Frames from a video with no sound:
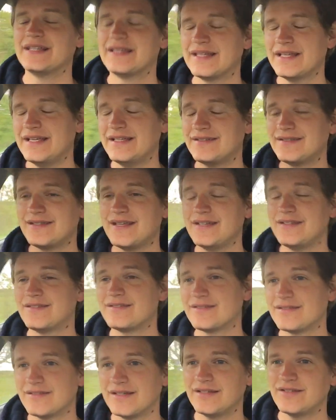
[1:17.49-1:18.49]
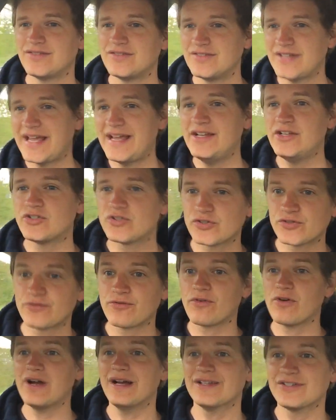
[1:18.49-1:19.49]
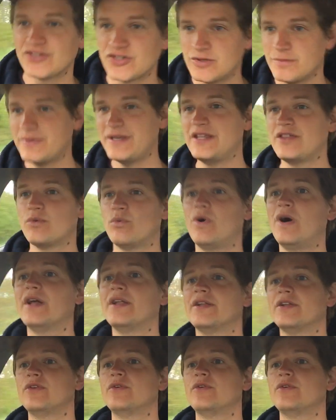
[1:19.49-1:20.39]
It's dangerous for us to be the one